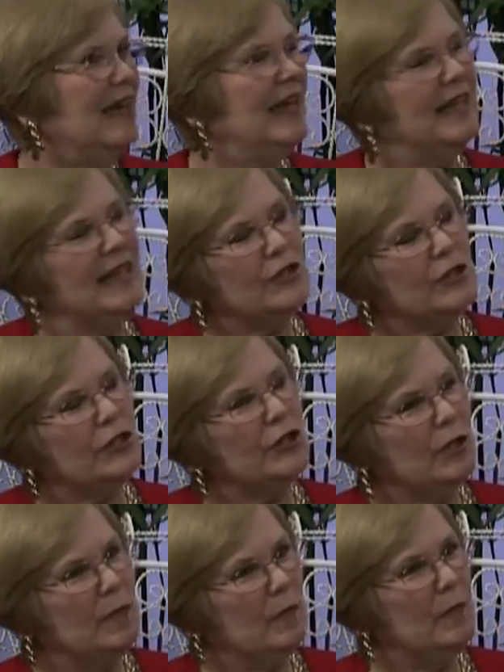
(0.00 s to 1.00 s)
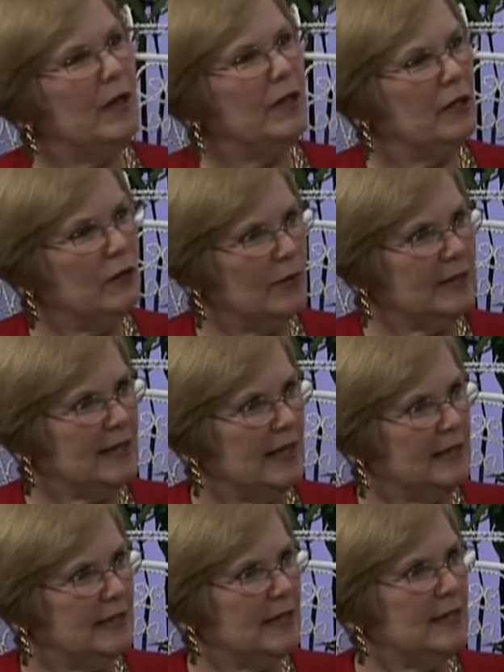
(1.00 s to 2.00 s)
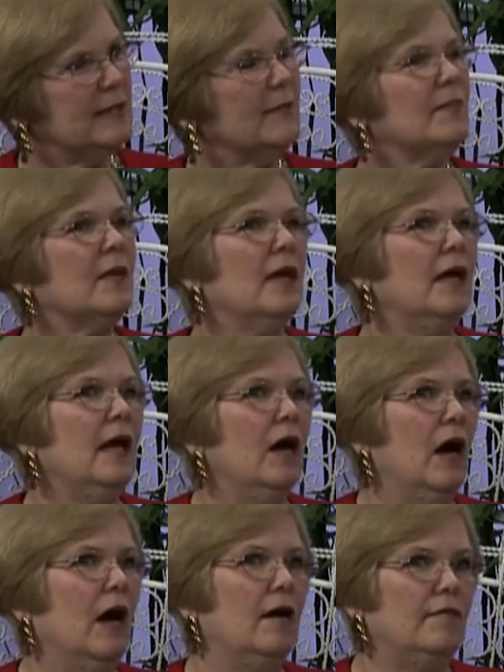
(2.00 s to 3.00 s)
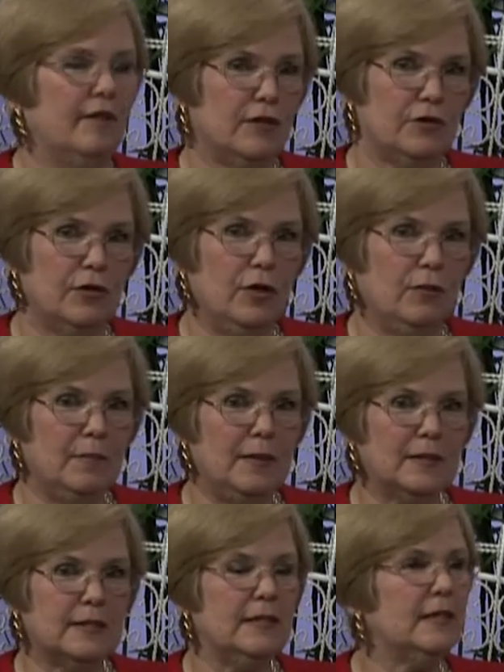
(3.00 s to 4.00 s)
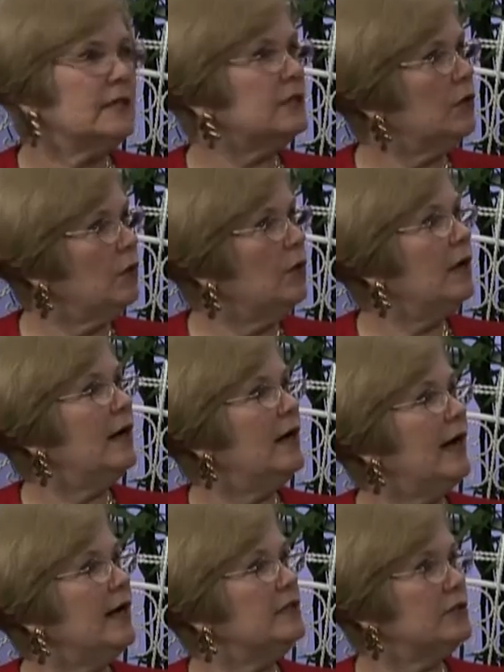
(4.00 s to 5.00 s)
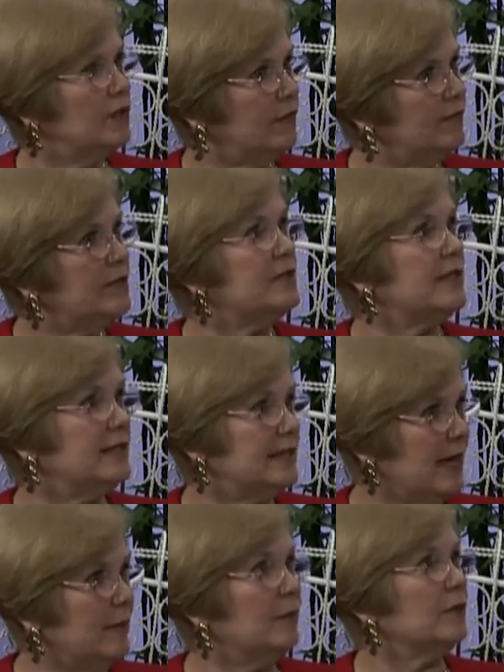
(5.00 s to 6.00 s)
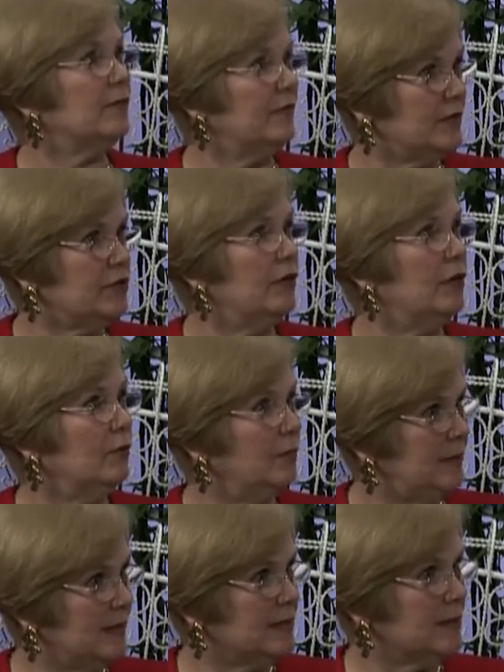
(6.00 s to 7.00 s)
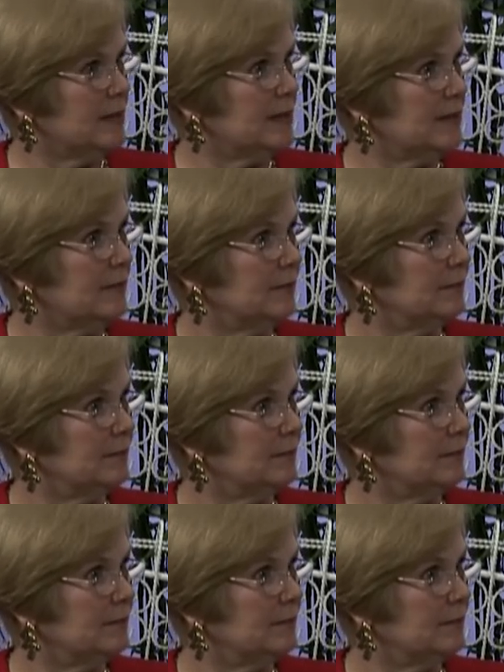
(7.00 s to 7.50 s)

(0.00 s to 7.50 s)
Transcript: and that's determined by the U.S. Census, a veteran-owned business, or a service-disabled veteran-owned business.